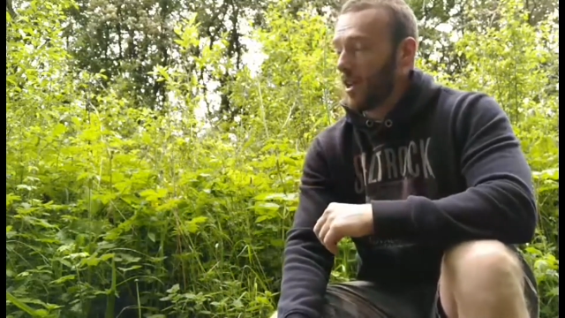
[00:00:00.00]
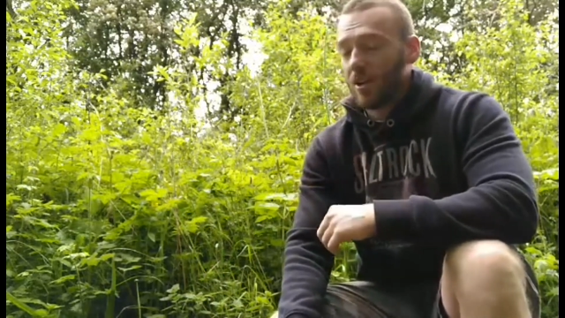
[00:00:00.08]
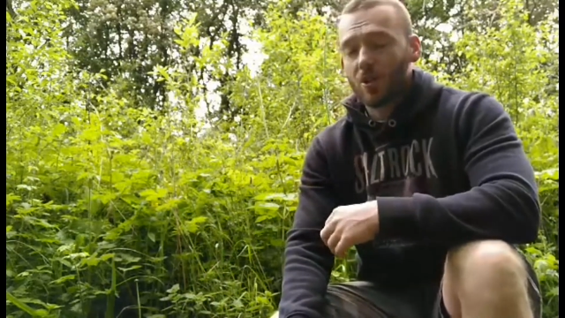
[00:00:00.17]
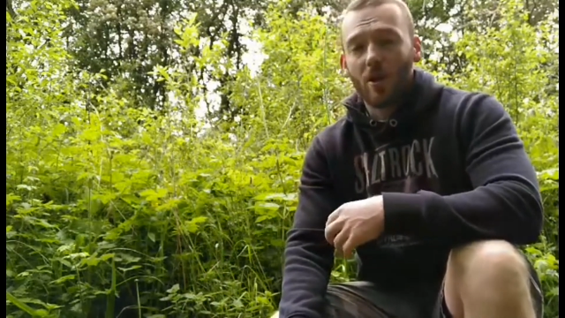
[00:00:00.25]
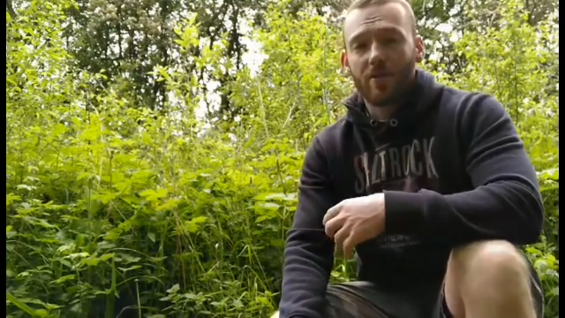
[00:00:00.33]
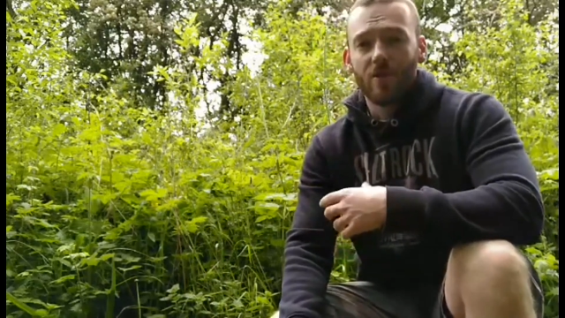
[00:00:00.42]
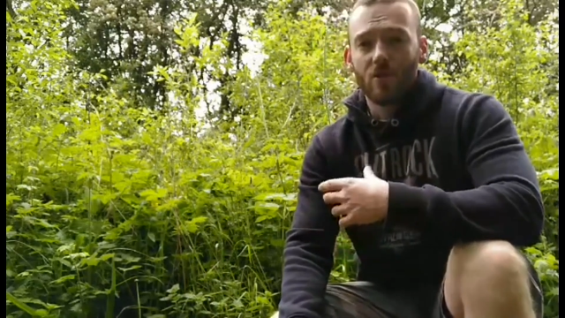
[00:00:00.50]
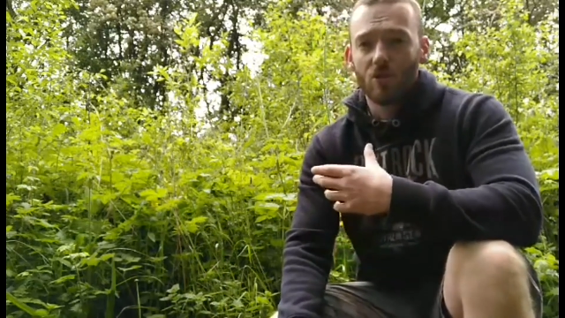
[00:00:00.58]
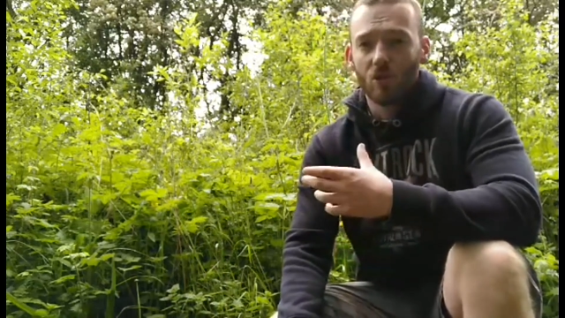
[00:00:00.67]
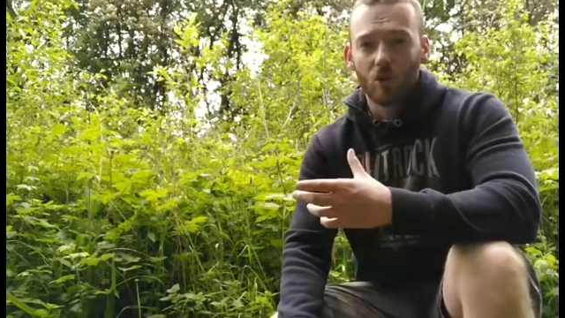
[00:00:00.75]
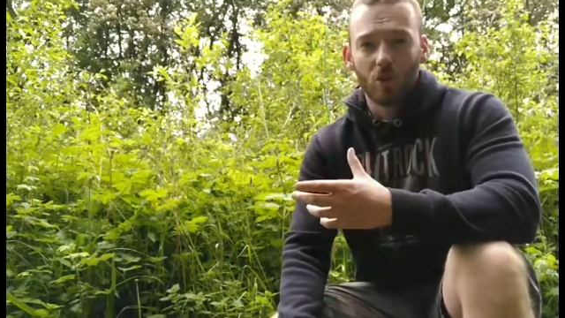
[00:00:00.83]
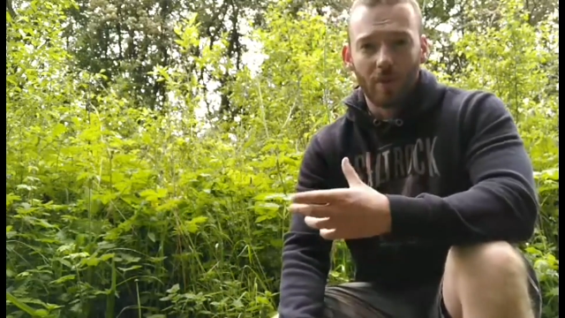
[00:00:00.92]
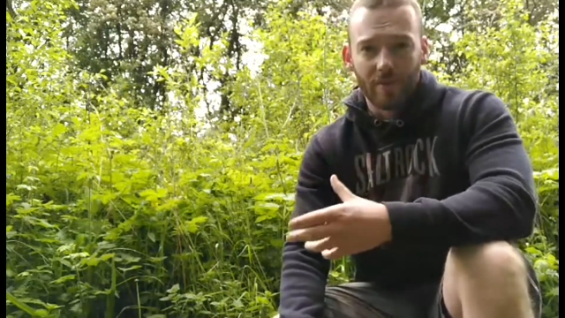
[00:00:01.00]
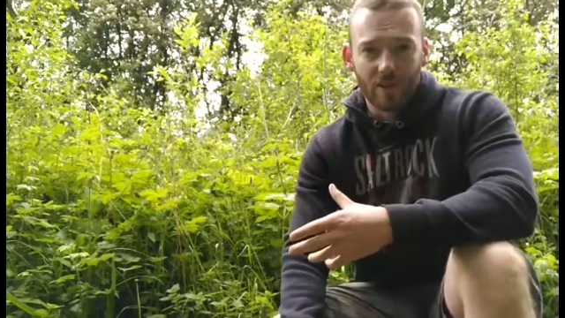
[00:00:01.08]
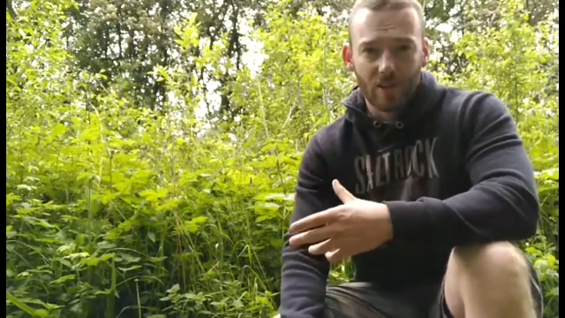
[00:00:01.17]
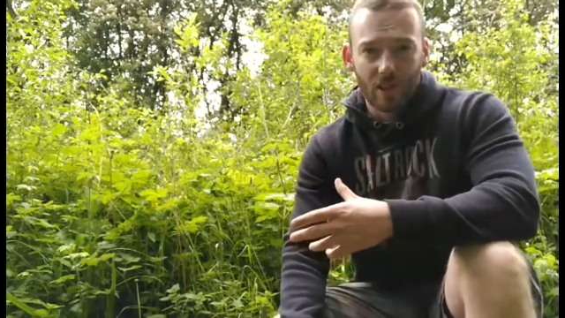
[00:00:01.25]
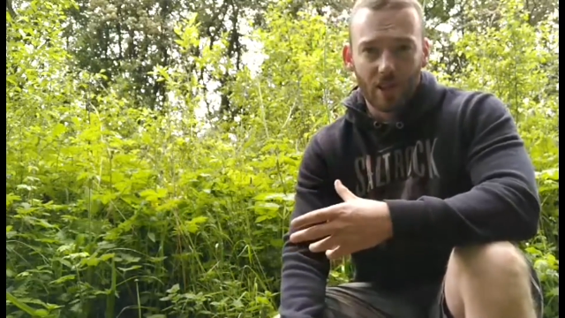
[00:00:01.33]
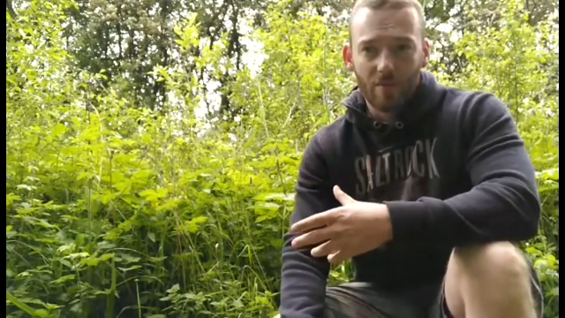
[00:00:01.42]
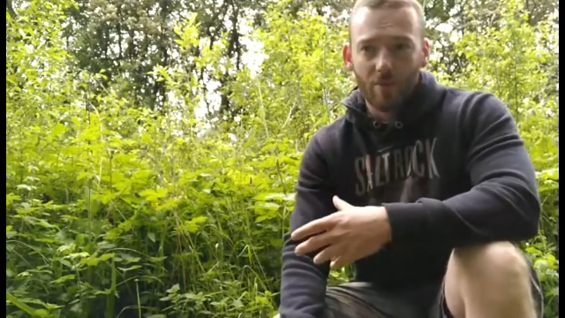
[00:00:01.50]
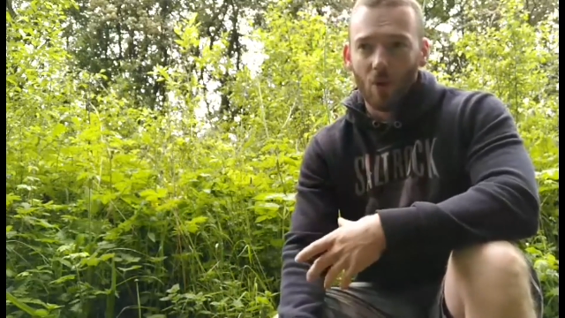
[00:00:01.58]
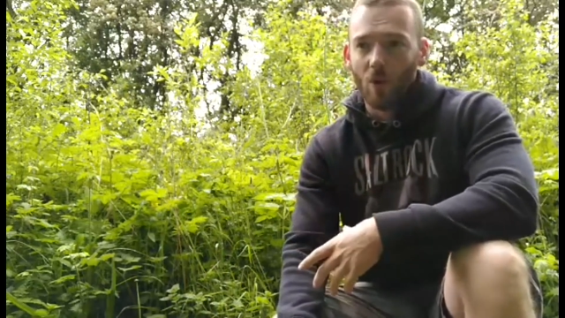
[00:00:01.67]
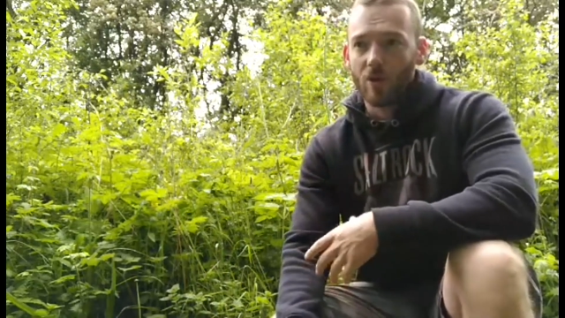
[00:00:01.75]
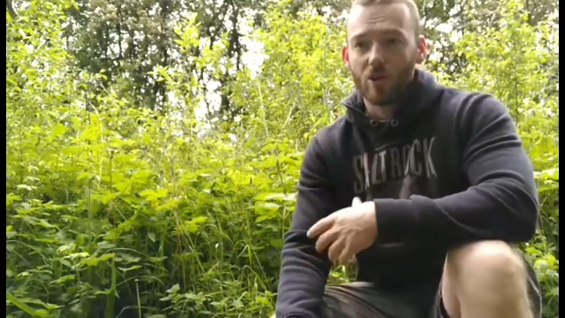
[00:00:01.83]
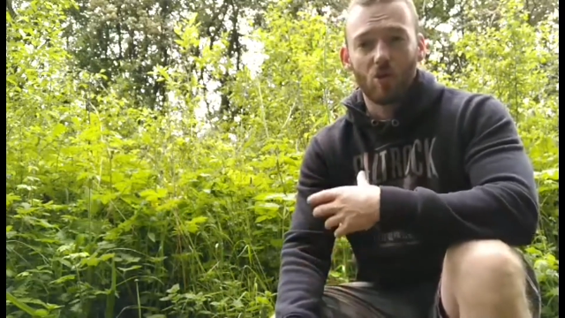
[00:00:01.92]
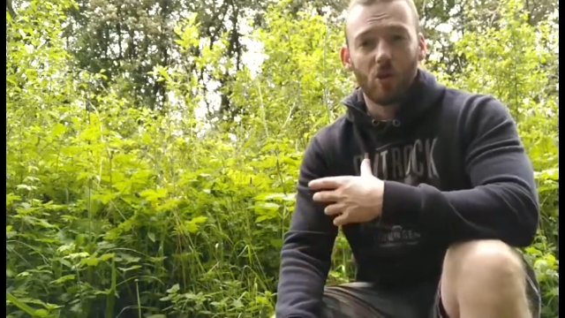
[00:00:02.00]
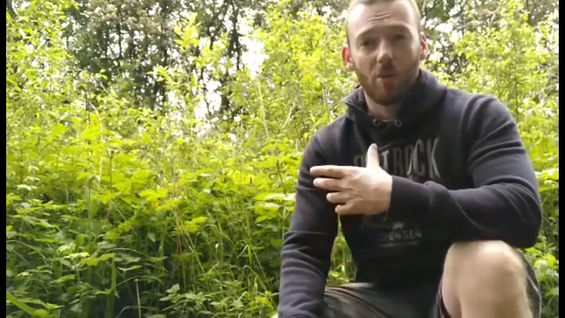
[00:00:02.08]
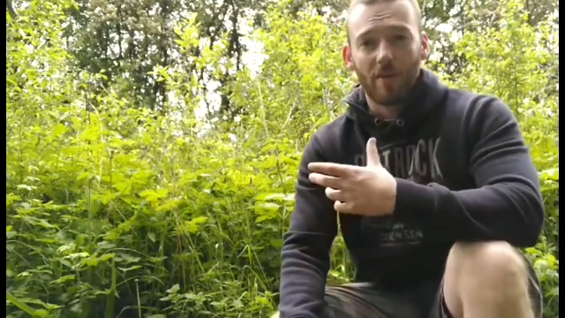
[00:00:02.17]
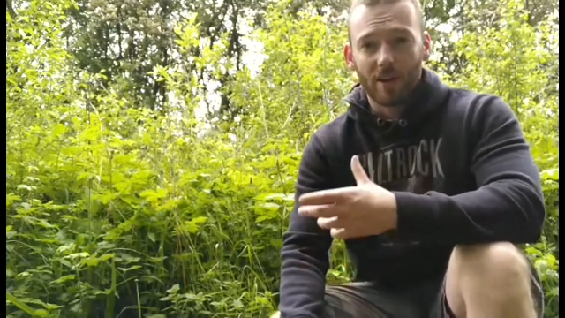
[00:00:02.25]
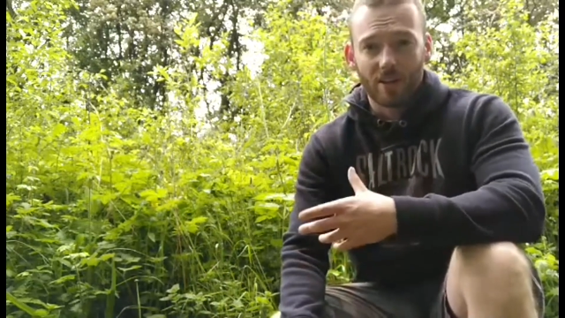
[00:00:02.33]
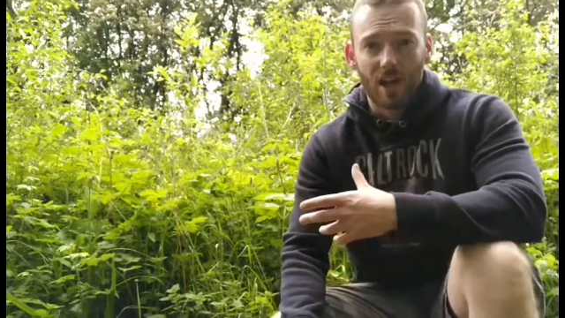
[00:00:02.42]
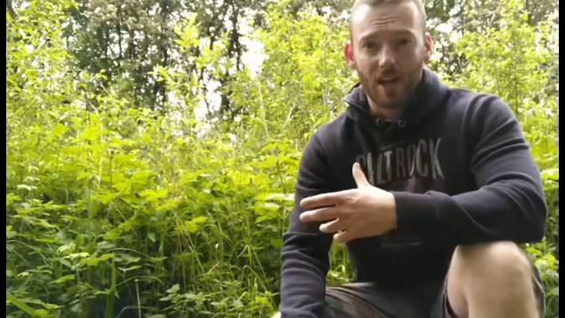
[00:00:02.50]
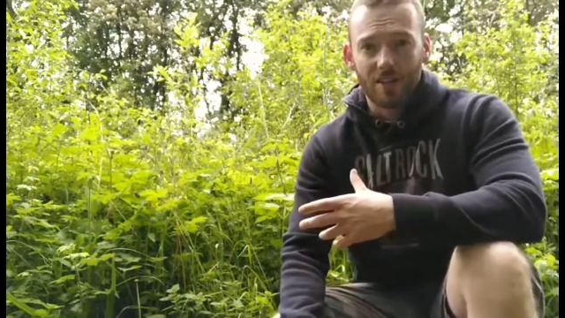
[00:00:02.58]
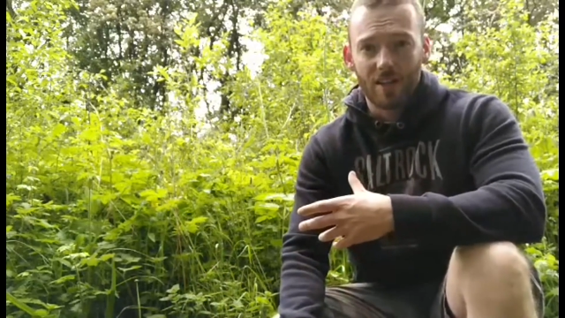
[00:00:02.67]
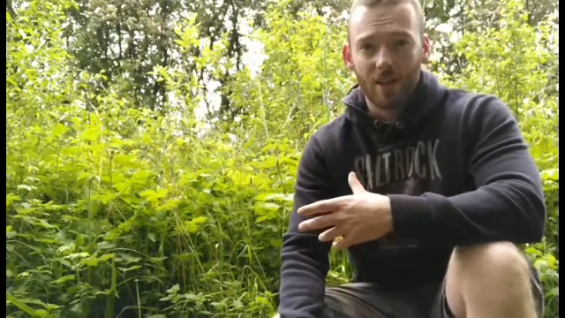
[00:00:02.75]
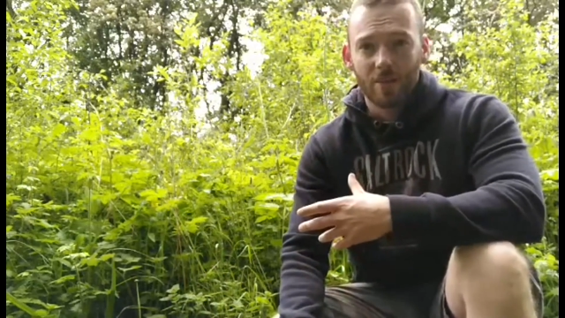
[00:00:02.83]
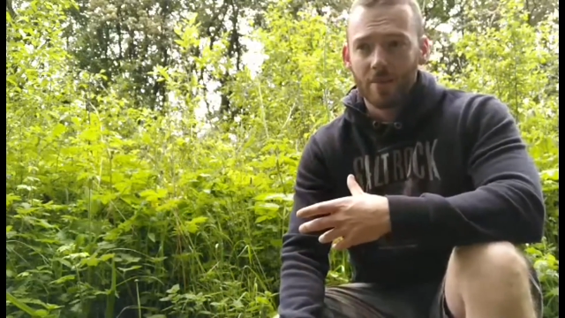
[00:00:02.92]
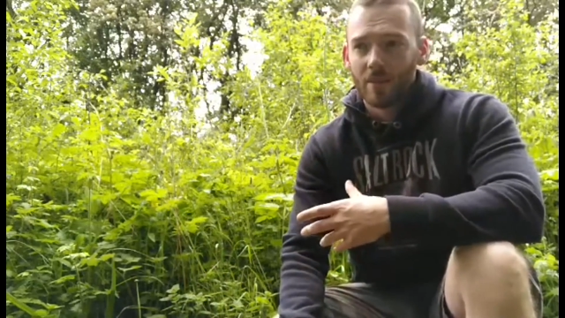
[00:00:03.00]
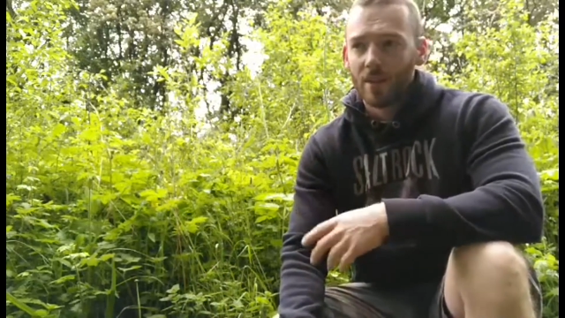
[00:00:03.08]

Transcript: So if you struggle with sleep or you struggle with anxiety,